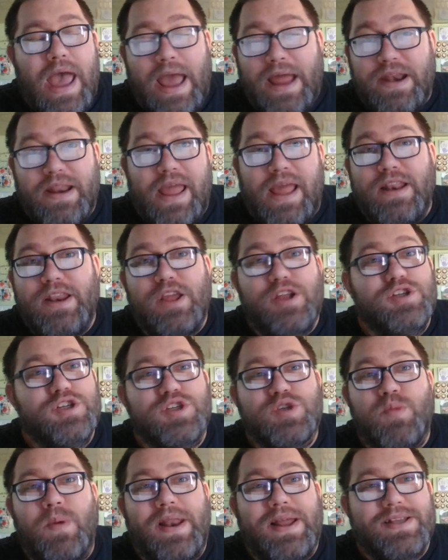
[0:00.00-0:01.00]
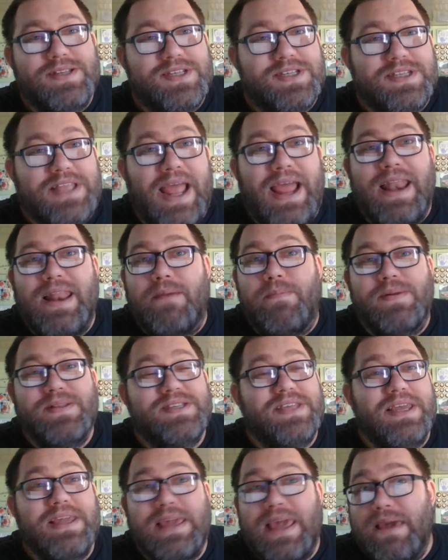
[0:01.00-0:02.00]
And you just want to stand up
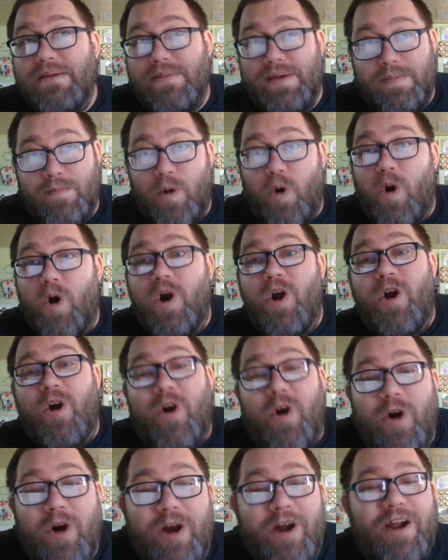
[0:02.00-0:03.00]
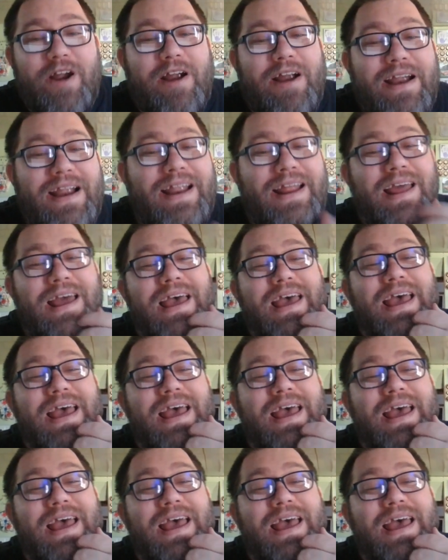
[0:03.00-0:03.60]
and say, give me more.